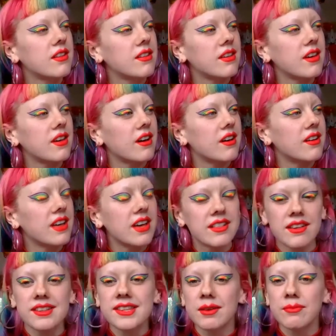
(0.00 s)
yeah, it
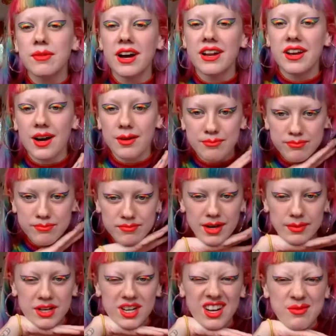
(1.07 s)
does seem, I'm
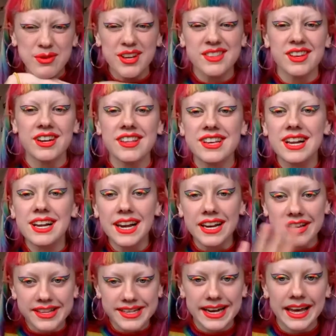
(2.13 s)
the kind of person, I need to clean a
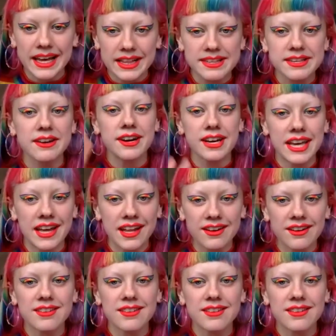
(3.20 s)
slate and start again.